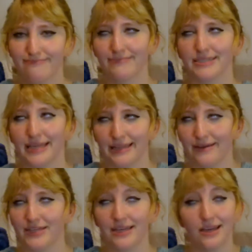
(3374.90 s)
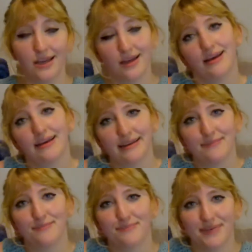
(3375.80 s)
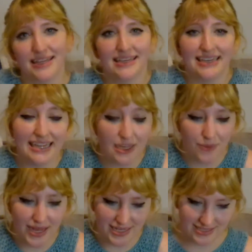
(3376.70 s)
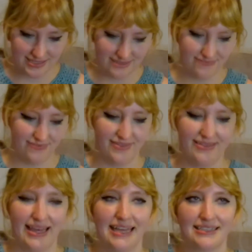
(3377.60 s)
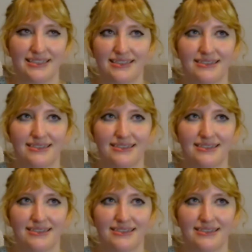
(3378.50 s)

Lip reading: Say love you. But anyways, that's